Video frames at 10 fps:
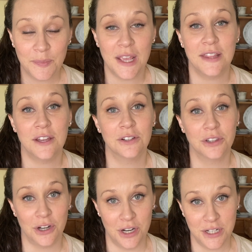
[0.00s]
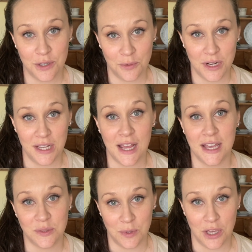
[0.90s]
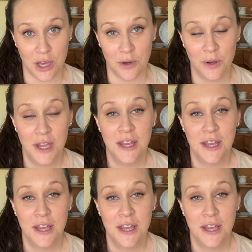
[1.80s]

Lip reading: and they're learning to read as we go.